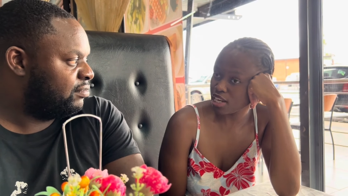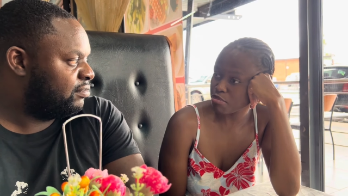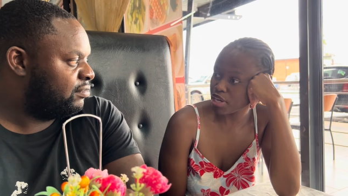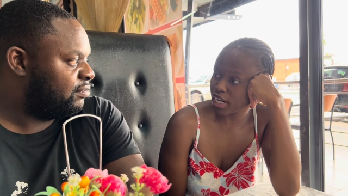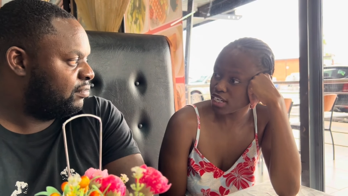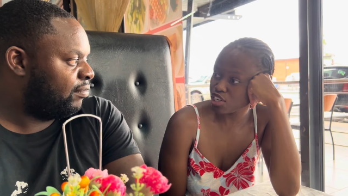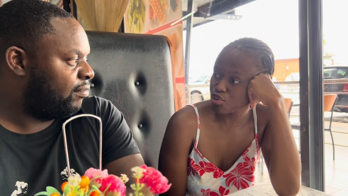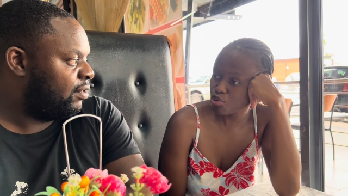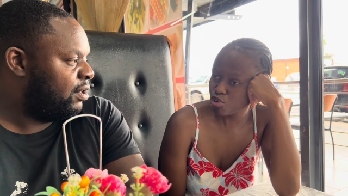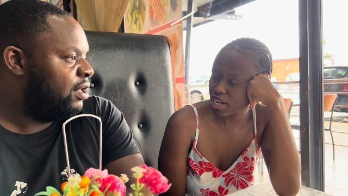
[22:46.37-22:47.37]
Speaker 1: can be a reading
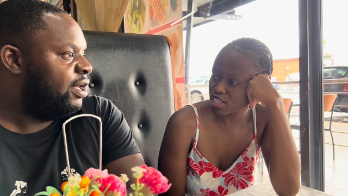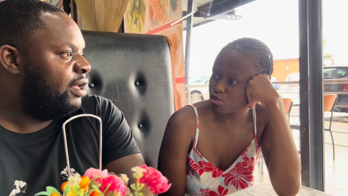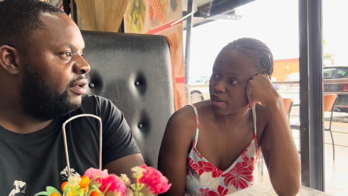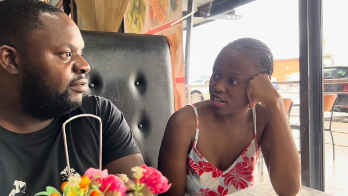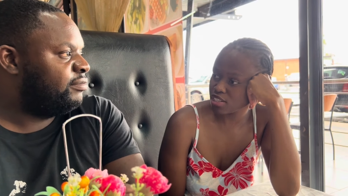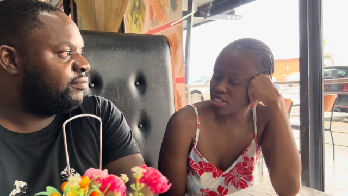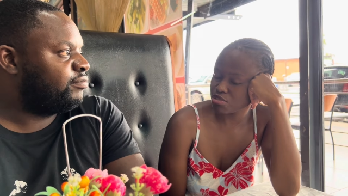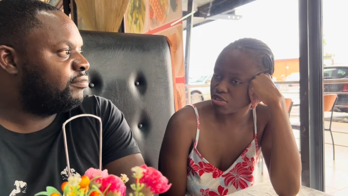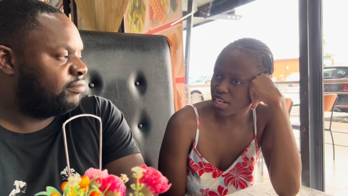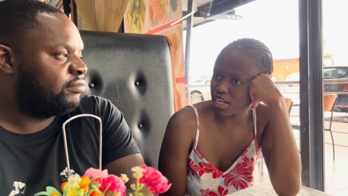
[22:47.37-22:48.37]
nook as well.
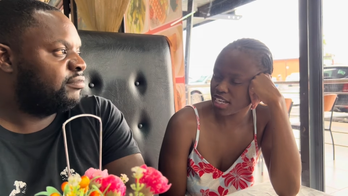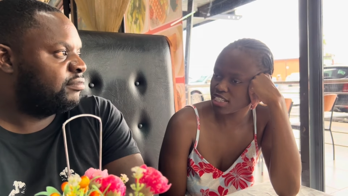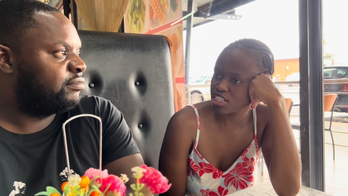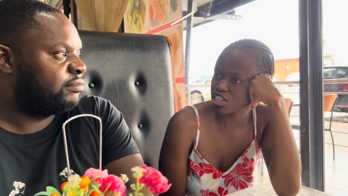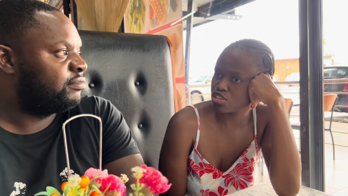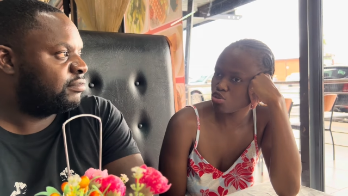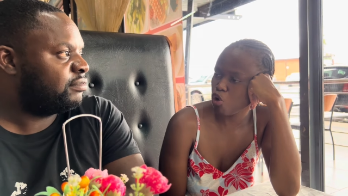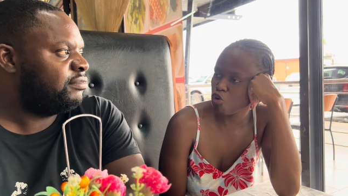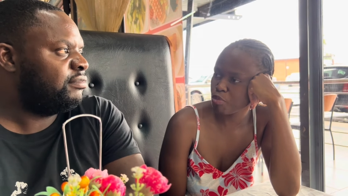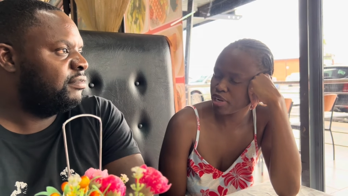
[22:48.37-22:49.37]
So like it's just
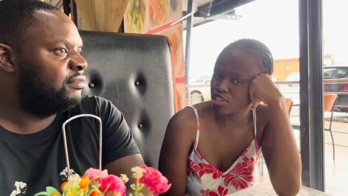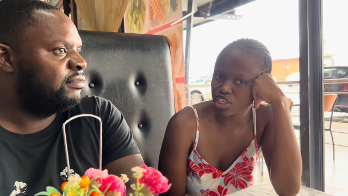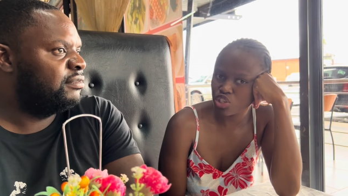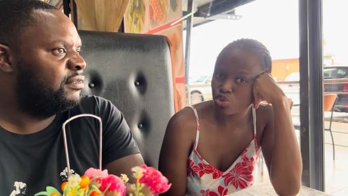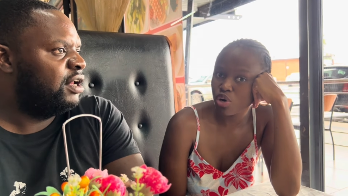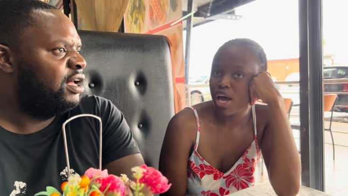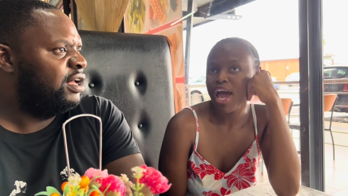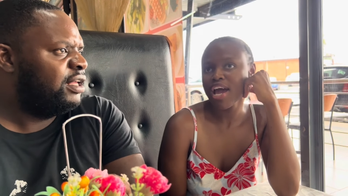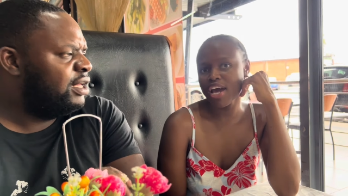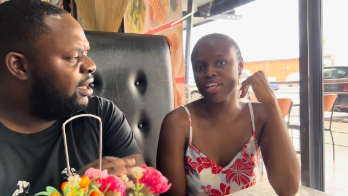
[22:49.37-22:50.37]
so open. You can do
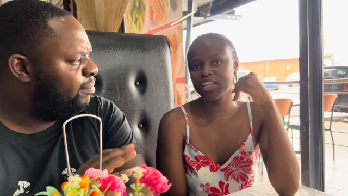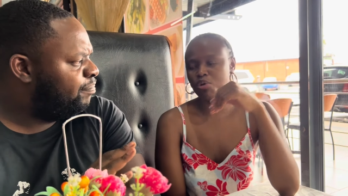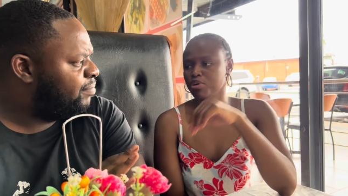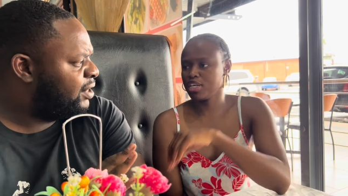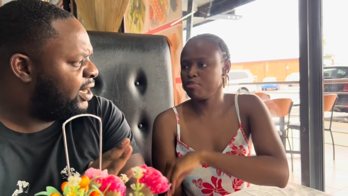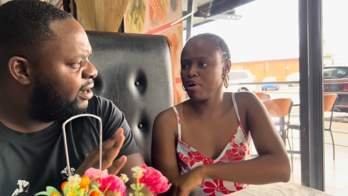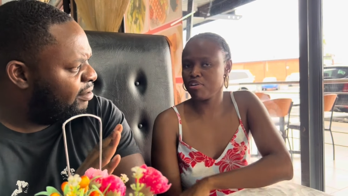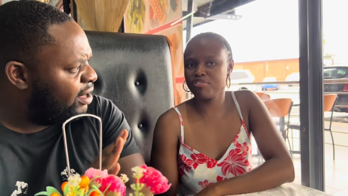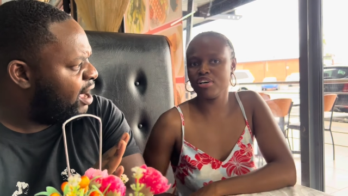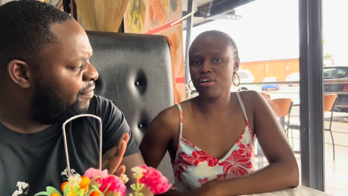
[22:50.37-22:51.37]
yeah. anything with that
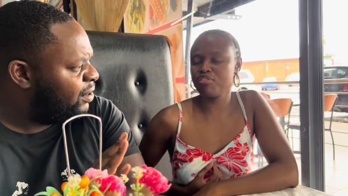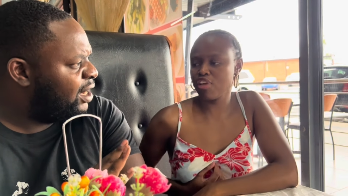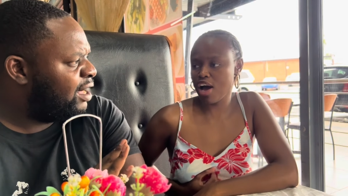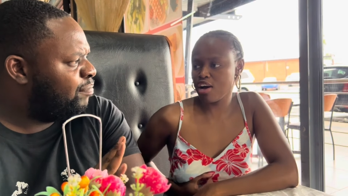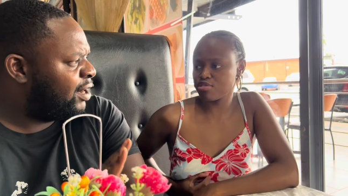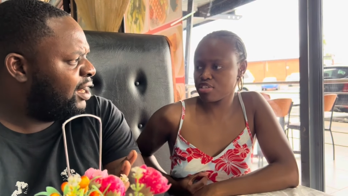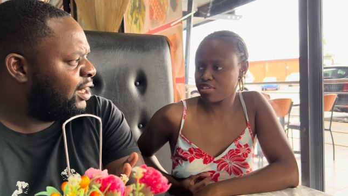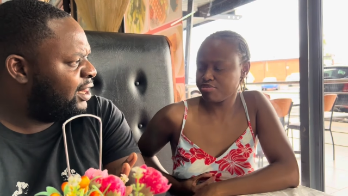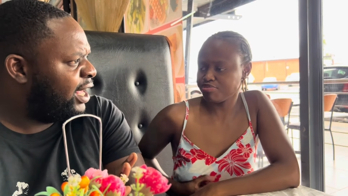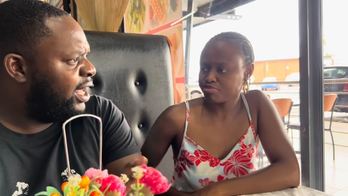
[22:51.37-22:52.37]
part you of the, have your
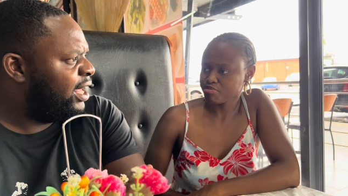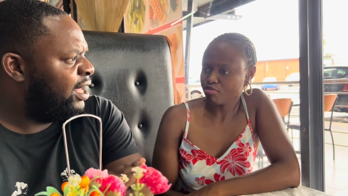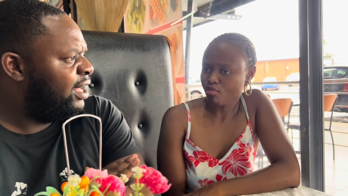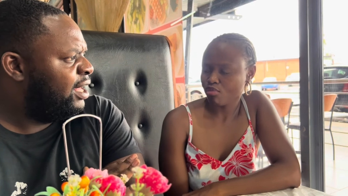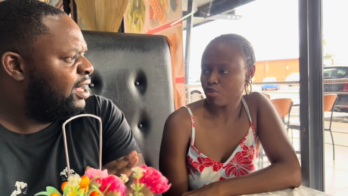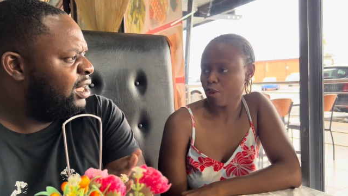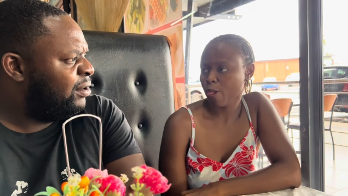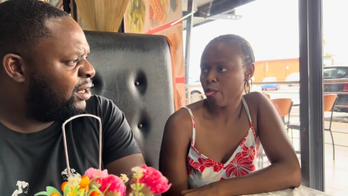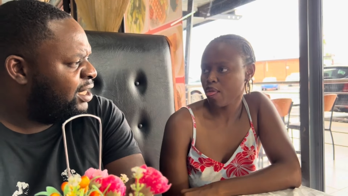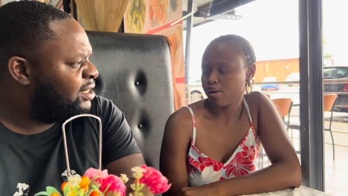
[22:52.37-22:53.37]
library
Speaker 2: there.
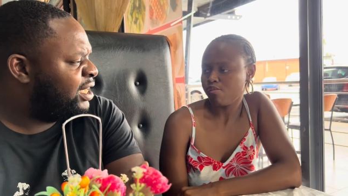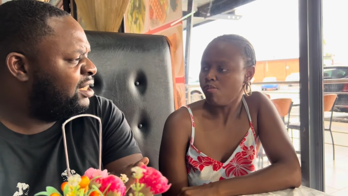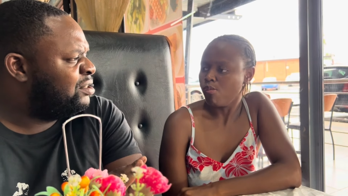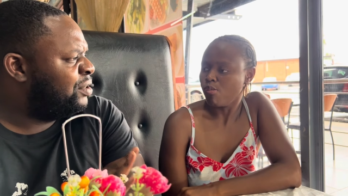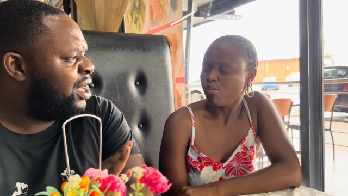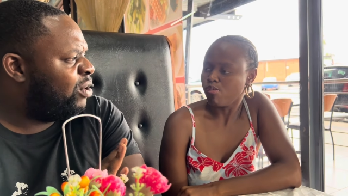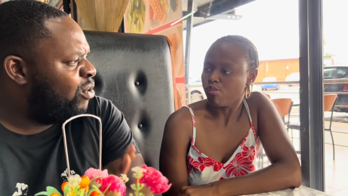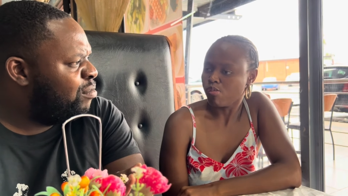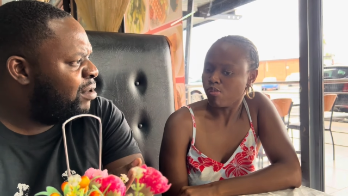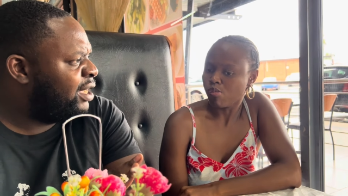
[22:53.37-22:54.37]
Your kids can do their
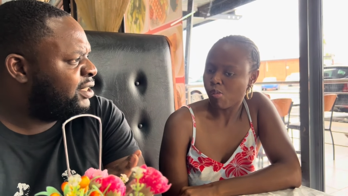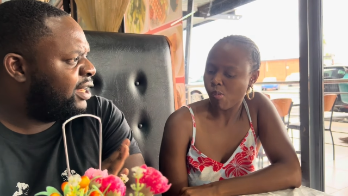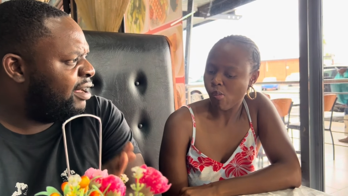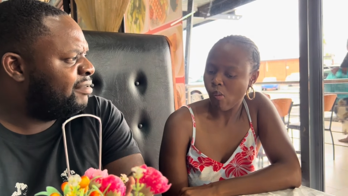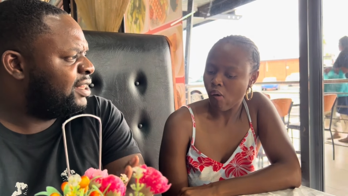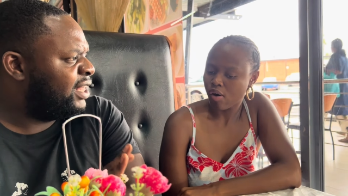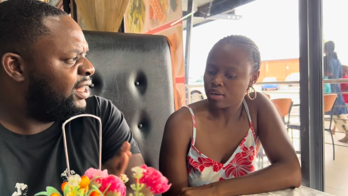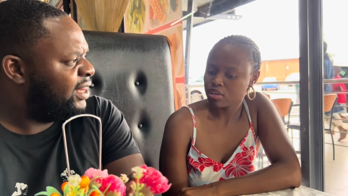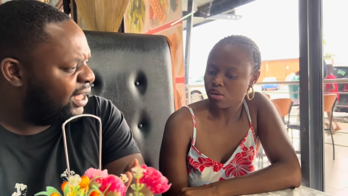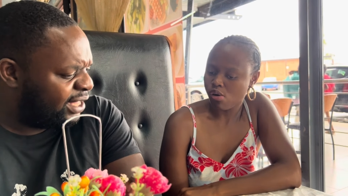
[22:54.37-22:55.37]
homeworks and
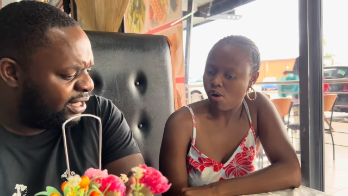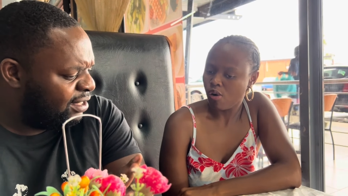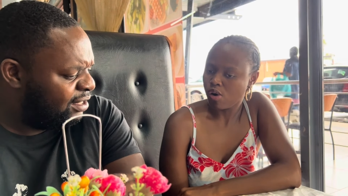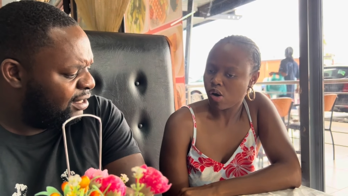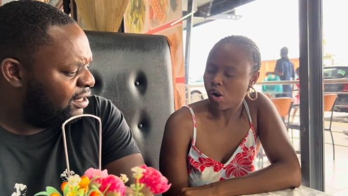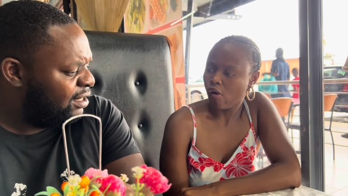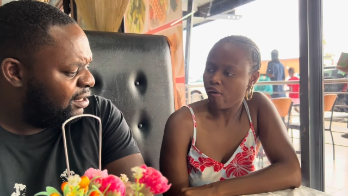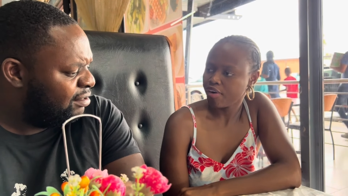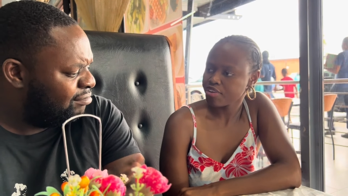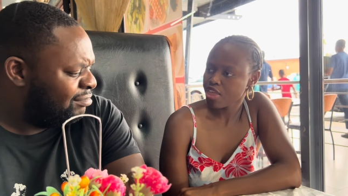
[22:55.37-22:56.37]
everything there.
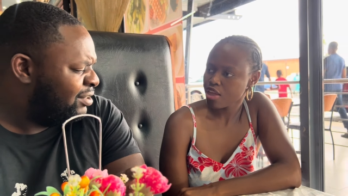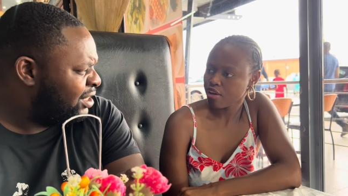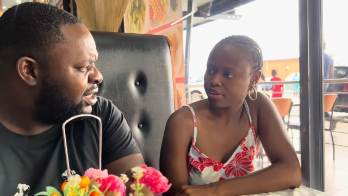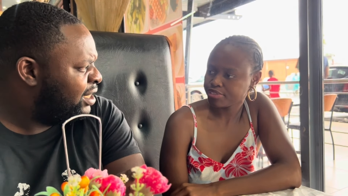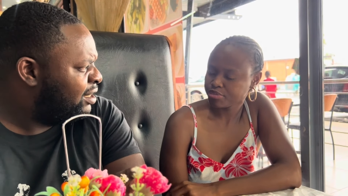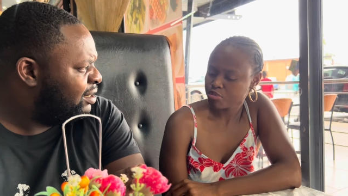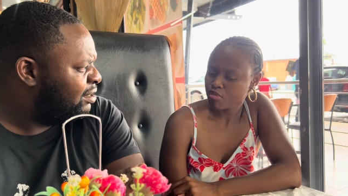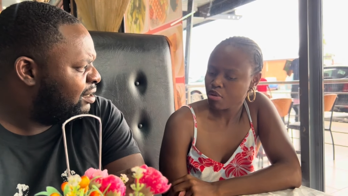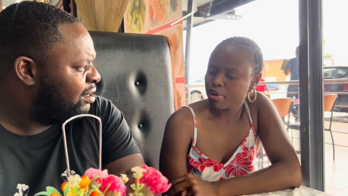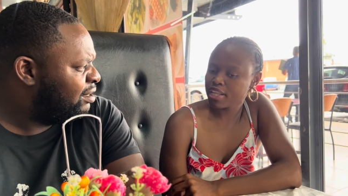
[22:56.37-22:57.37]
You see.
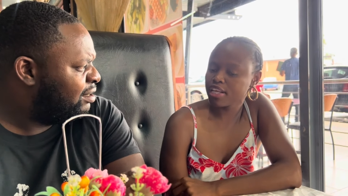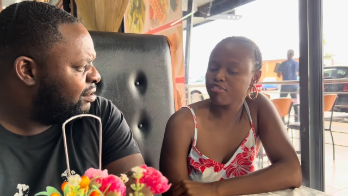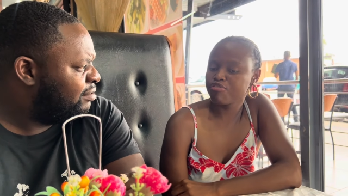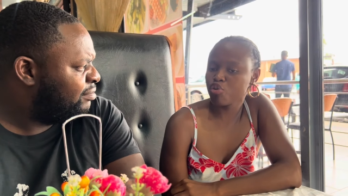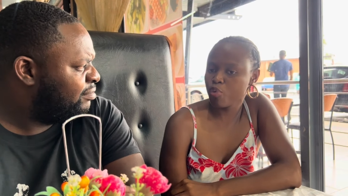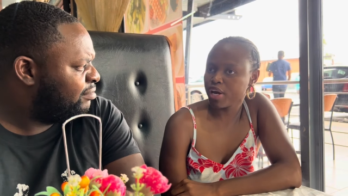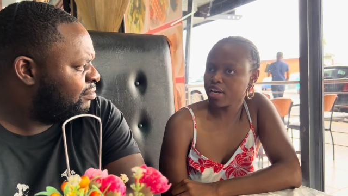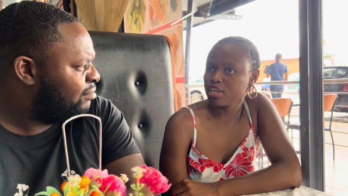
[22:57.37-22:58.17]
Speaker 1: But I think viewing